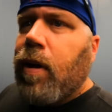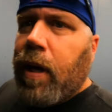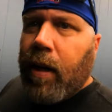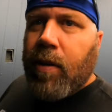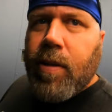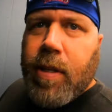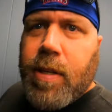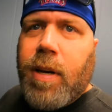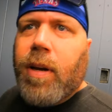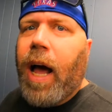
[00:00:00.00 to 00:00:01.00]

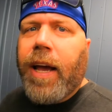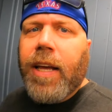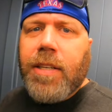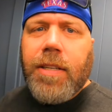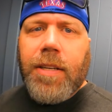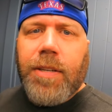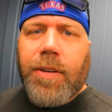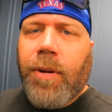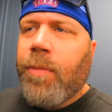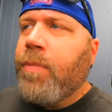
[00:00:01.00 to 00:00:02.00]
here's, I guess this is
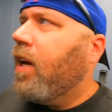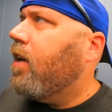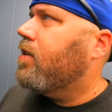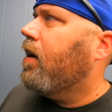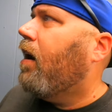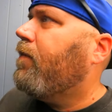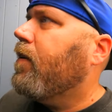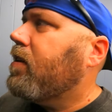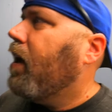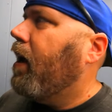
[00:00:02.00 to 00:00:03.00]
going to be his
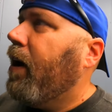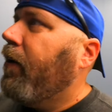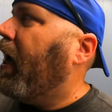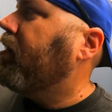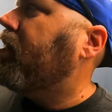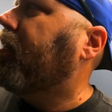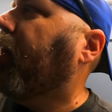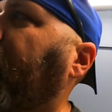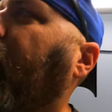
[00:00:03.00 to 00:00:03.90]
office. Now, can't you tell?